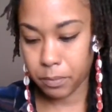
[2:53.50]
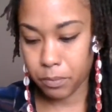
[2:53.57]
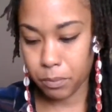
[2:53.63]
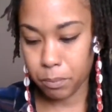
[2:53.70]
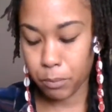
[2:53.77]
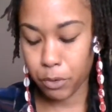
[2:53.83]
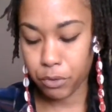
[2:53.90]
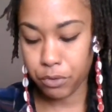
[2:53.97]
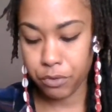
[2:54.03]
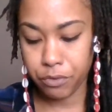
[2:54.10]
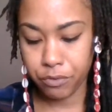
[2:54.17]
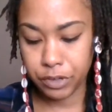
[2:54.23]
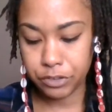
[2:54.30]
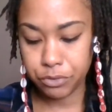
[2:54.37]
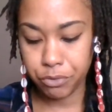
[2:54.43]
Mercury
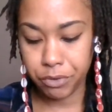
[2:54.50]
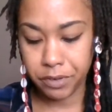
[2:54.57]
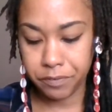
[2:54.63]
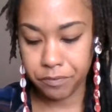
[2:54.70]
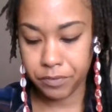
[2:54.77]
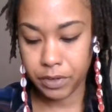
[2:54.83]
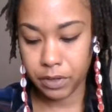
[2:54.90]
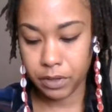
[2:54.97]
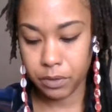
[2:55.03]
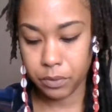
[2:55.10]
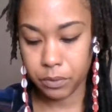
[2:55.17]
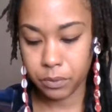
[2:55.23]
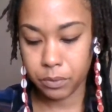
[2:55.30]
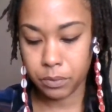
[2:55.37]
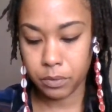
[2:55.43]
retrograde
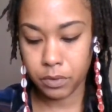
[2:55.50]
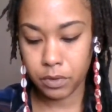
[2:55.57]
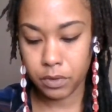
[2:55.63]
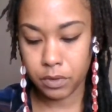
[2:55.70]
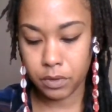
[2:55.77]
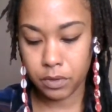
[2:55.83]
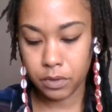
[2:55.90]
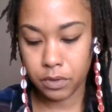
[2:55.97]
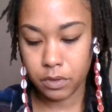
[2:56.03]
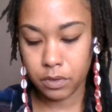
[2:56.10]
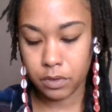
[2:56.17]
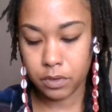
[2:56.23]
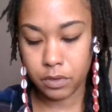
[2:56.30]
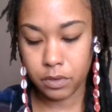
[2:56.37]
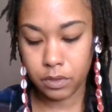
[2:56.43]
video
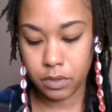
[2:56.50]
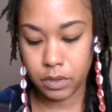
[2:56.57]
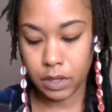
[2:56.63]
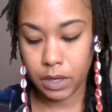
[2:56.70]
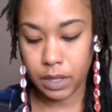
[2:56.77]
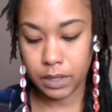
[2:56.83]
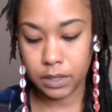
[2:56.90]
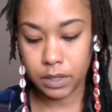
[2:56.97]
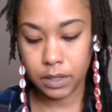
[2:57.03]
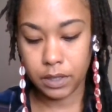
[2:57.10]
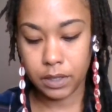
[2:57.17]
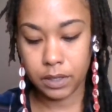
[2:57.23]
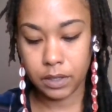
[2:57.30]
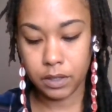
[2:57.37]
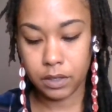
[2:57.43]
that I
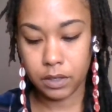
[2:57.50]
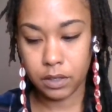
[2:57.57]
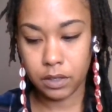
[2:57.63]
did,